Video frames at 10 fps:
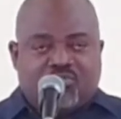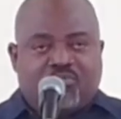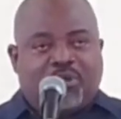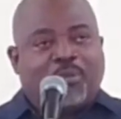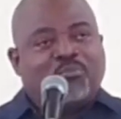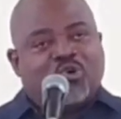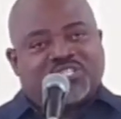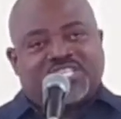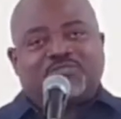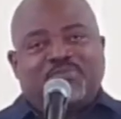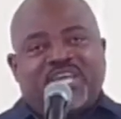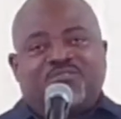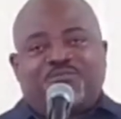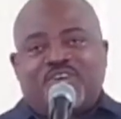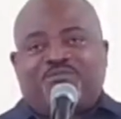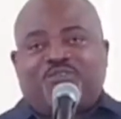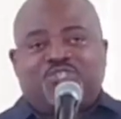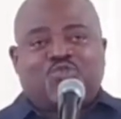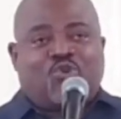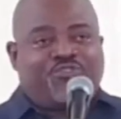But Moses, being a faithful
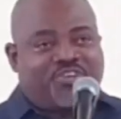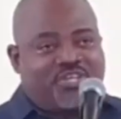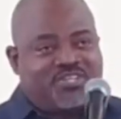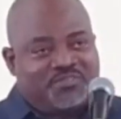soldier